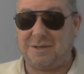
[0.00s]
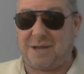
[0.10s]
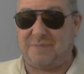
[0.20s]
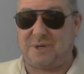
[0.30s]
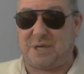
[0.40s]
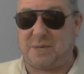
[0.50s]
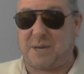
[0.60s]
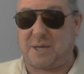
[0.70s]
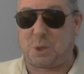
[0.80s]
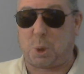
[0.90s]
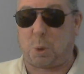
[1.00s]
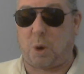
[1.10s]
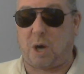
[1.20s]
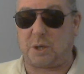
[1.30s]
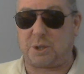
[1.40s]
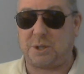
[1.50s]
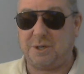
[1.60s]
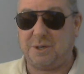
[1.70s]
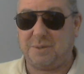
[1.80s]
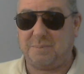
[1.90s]
Now you keep getting crushed.
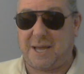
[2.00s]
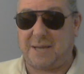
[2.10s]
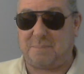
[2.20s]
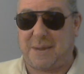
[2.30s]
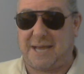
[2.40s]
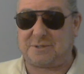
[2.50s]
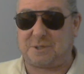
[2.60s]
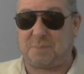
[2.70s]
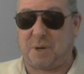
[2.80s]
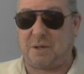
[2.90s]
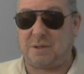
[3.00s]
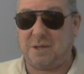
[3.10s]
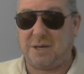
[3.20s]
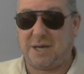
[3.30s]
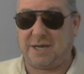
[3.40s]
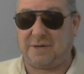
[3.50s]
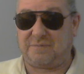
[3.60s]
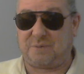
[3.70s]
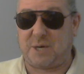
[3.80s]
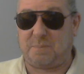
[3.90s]
Batting basketball and need
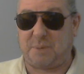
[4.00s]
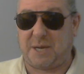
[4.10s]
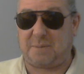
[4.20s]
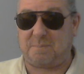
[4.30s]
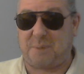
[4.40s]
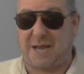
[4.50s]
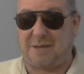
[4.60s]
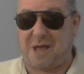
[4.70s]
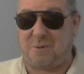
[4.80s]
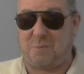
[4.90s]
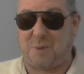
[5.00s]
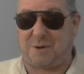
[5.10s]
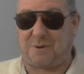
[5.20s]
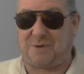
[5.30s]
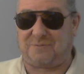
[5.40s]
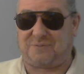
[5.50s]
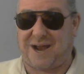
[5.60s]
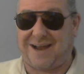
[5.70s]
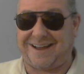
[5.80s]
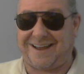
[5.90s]
a free pig bailout winner on
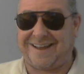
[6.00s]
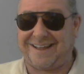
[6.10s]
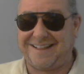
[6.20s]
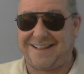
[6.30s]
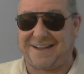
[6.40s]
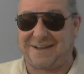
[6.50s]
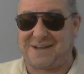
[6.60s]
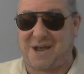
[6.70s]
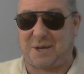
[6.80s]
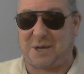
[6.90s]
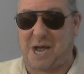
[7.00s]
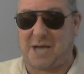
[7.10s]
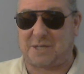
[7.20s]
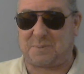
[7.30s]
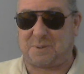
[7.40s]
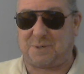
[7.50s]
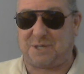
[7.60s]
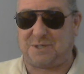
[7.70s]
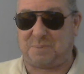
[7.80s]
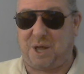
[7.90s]
Friday, like a guy in the hospital
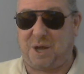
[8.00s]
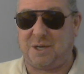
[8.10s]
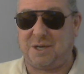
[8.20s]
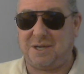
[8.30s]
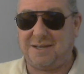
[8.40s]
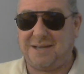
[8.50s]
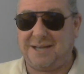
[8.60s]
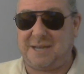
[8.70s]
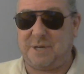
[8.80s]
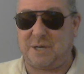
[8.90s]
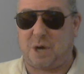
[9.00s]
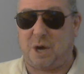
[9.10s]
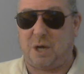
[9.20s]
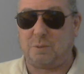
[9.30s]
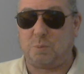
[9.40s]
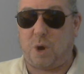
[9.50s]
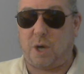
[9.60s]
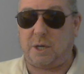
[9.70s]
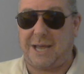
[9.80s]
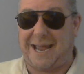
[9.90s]
needs blood, and give me a call,
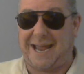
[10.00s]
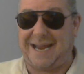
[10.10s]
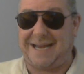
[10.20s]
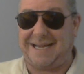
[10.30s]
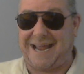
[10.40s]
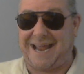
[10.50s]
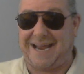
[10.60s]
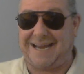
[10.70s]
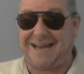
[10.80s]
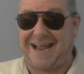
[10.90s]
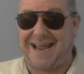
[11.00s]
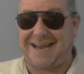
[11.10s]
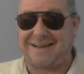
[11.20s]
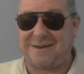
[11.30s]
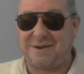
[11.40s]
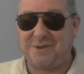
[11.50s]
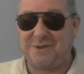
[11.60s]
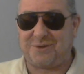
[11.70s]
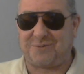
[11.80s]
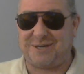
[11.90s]
one eight eight eight,
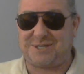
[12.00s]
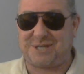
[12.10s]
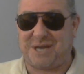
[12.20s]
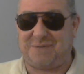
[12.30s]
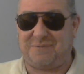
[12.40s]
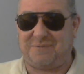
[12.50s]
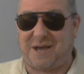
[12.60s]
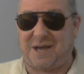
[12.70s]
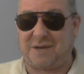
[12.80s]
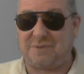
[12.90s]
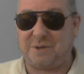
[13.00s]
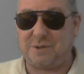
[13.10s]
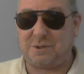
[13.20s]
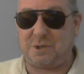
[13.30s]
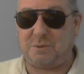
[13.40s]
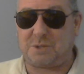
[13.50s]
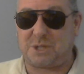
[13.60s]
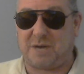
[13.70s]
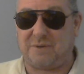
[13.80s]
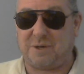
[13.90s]
three seven five, two
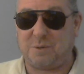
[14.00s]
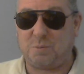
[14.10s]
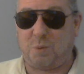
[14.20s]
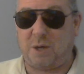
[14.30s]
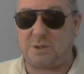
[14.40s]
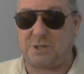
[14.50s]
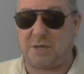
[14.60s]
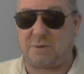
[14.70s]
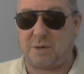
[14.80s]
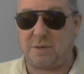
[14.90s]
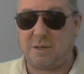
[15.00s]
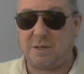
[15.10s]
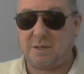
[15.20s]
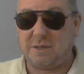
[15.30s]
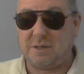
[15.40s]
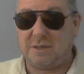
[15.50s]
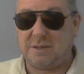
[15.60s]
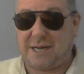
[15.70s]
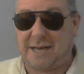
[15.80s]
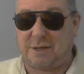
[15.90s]
seven one zero.
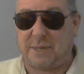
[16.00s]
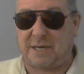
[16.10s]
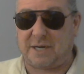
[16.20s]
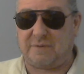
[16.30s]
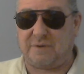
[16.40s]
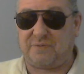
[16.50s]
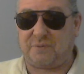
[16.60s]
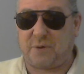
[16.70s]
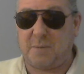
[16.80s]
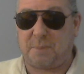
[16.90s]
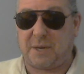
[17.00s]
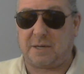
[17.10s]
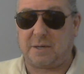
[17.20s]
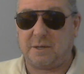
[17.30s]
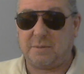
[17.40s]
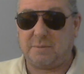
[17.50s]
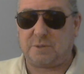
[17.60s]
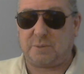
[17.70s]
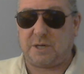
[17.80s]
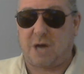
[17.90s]
Now, not only am I going to give you the free pick
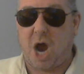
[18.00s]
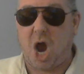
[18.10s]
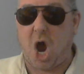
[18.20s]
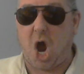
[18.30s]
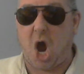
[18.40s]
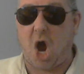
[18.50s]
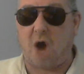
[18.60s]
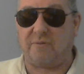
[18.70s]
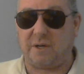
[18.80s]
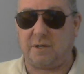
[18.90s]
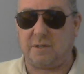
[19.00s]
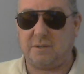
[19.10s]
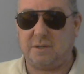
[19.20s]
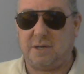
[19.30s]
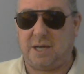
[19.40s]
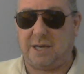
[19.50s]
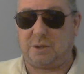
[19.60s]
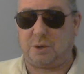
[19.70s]
between Harvard and